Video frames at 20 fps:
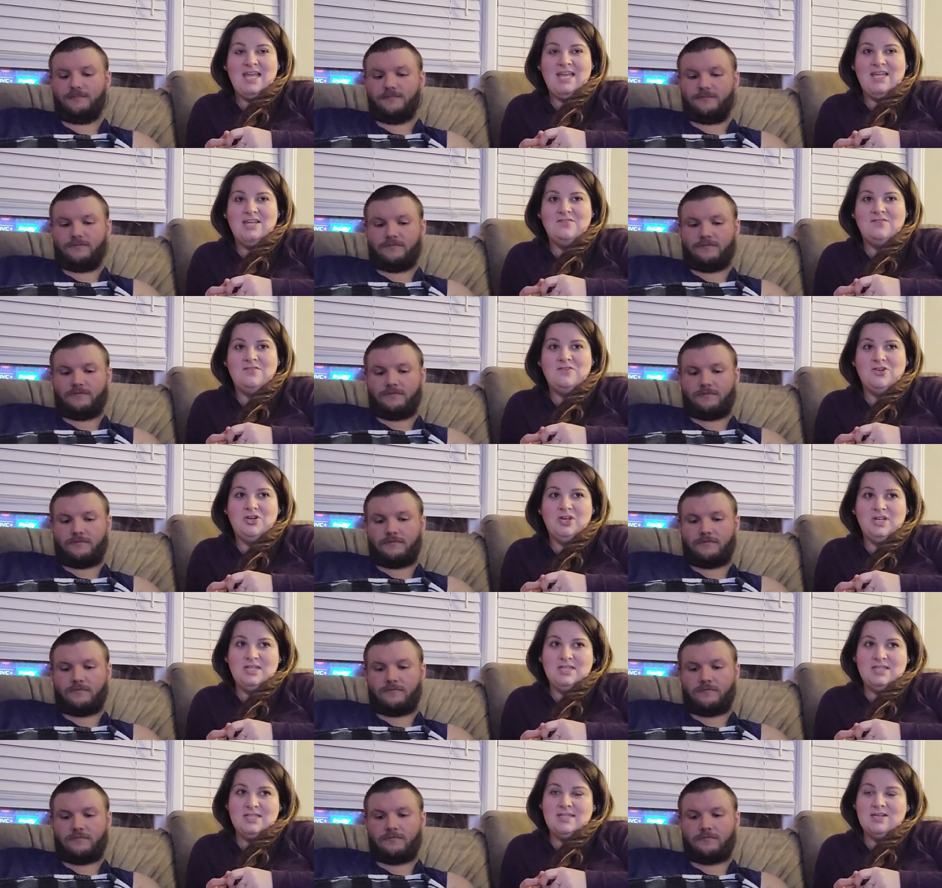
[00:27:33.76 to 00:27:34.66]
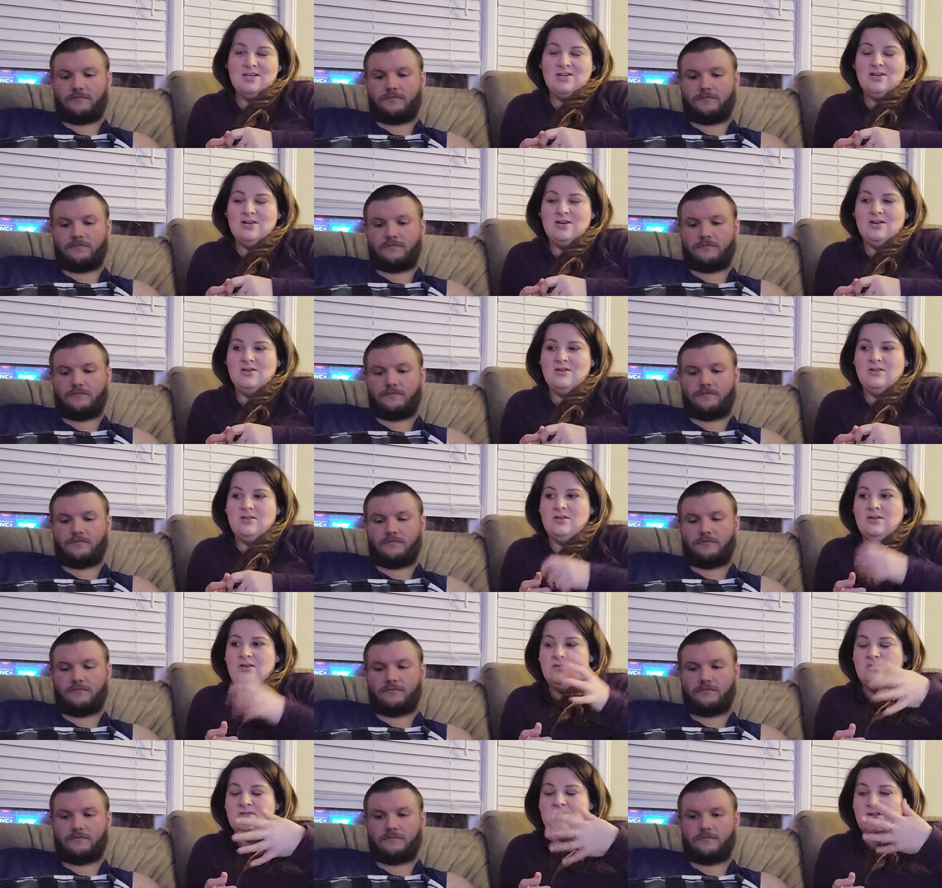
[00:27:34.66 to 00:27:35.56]
Speaker 1: hanging of the green ser-
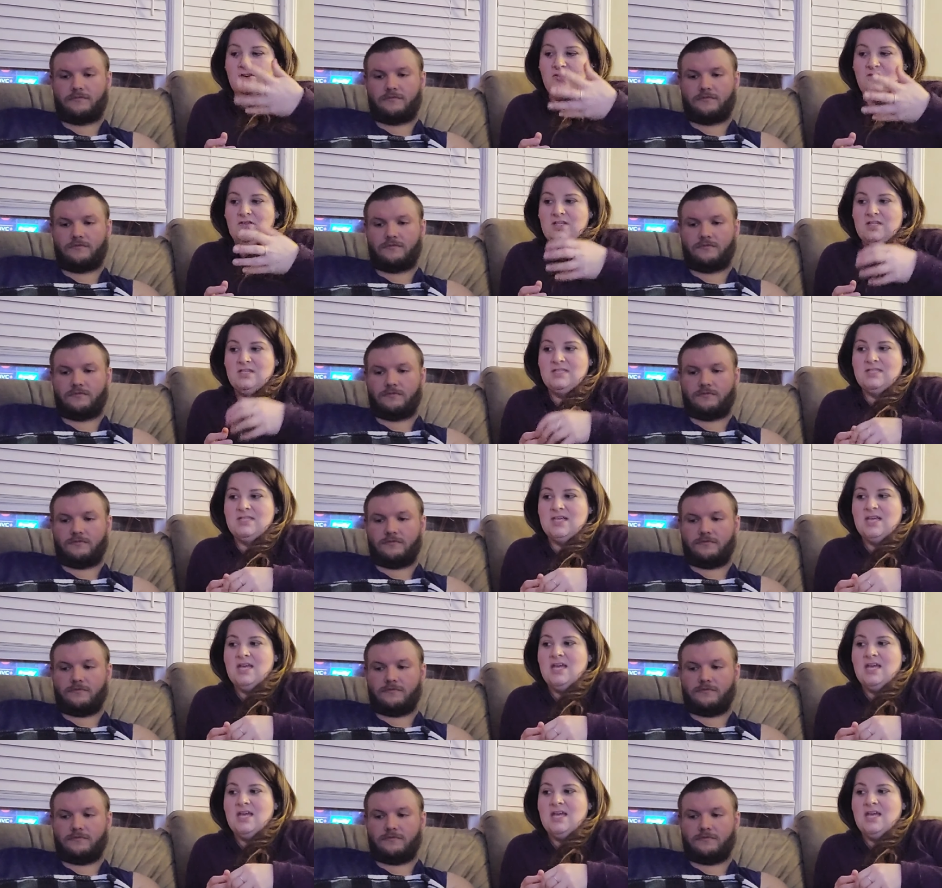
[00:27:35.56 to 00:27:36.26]
the service,